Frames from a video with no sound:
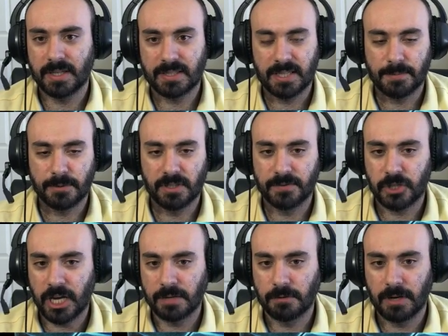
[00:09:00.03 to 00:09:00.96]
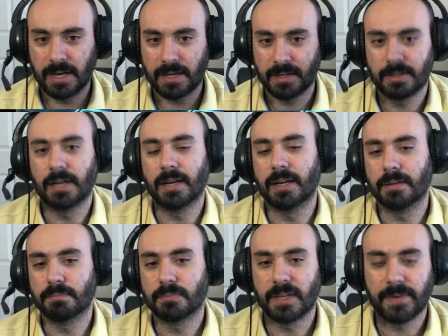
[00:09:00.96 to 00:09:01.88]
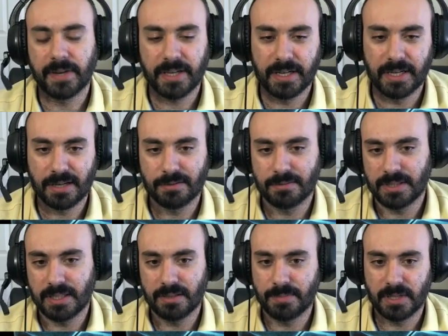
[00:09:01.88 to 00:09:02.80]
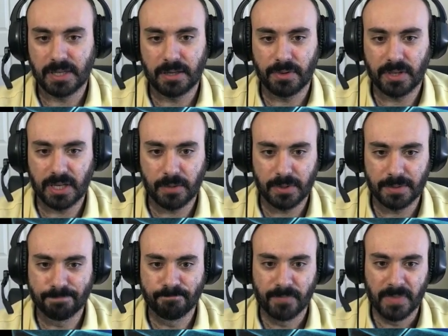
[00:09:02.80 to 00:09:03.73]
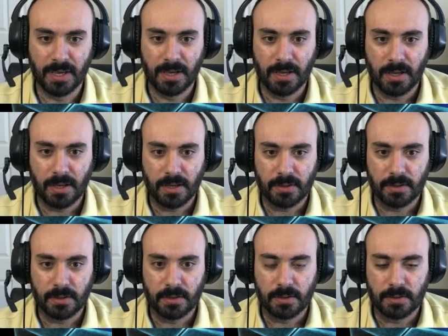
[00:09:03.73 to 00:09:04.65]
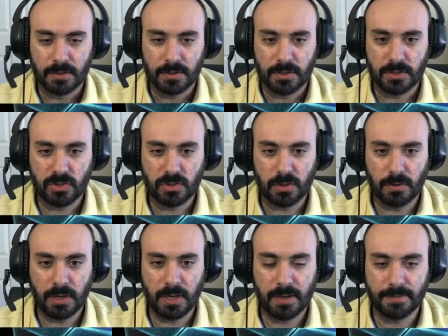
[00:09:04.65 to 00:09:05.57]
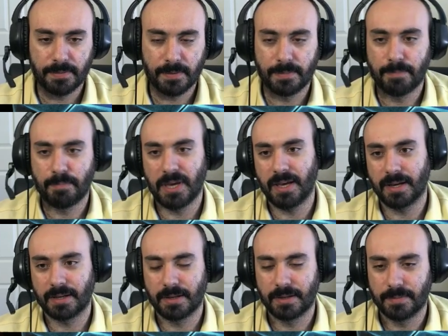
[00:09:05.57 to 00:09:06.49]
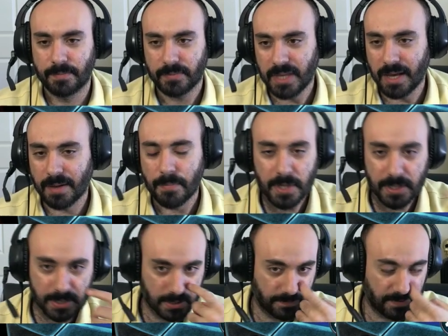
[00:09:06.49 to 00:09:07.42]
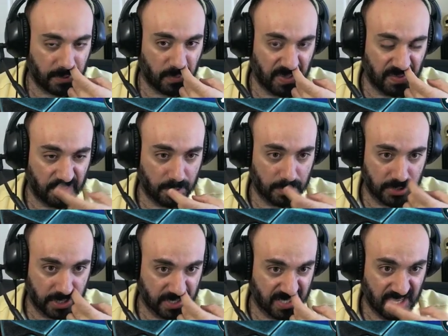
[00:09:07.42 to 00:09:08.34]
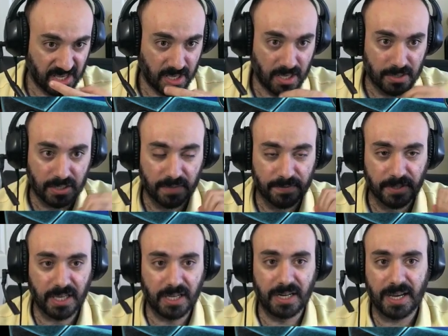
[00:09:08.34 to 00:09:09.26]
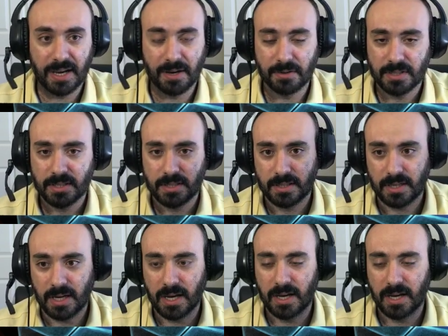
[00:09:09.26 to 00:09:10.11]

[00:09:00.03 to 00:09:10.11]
exception of Shadrach. If I get it out, neat, but I don't think I will. Sohefepek. Yeah, this is a fun one for just, if you get it out,